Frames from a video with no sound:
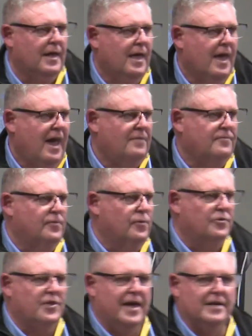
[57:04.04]
At
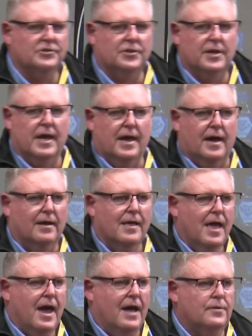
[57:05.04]
4,000 now.
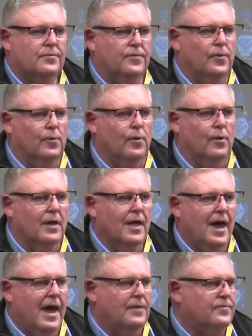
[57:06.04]
At 4.
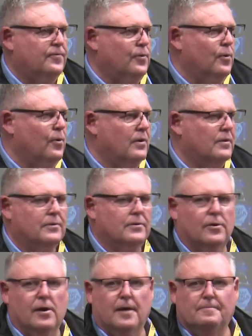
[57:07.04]
At 4.
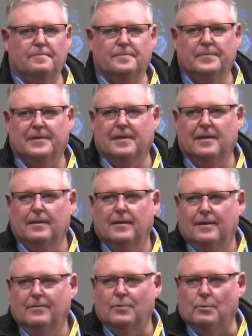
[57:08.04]
All right.
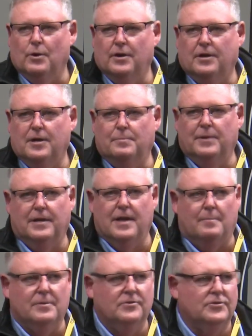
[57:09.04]
We're working in big
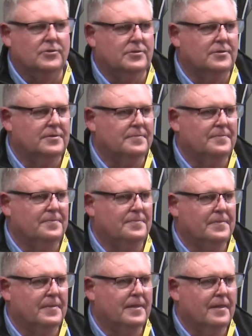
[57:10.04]
numbers.
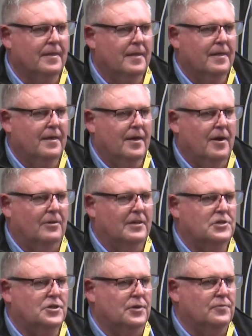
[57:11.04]
I'll
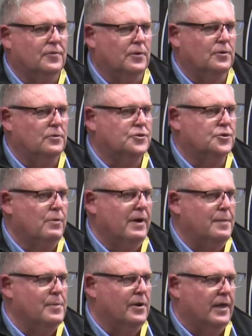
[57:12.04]
let you in for a little 2
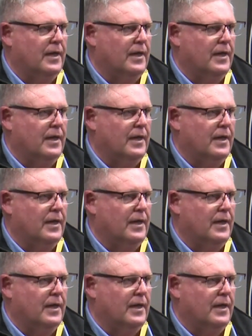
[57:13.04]
anybody.